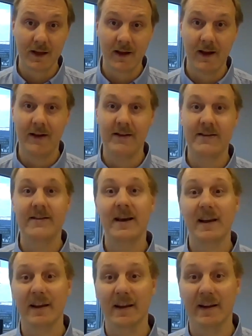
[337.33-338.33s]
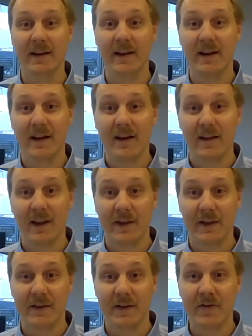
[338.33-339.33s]
It is telling that
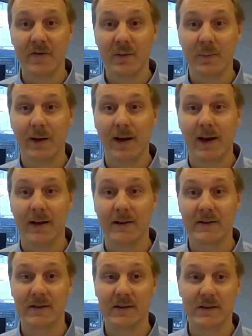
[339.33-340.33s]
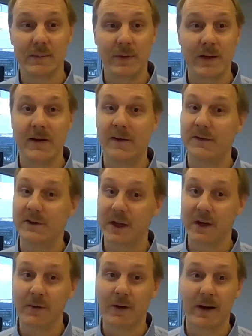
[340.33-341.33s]
the central banks speak of
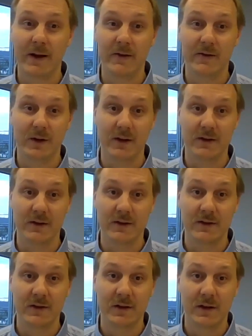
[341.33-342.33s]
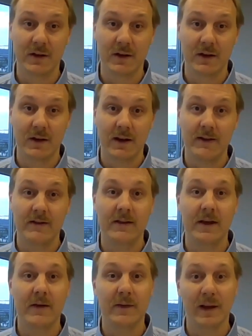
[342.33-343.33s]
generating trust
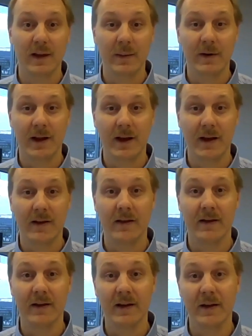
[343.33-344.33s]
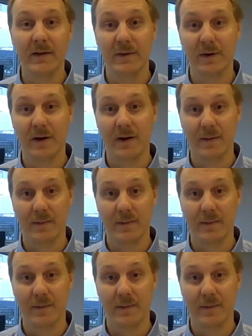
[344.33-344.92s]
instead of eliminating the need for it.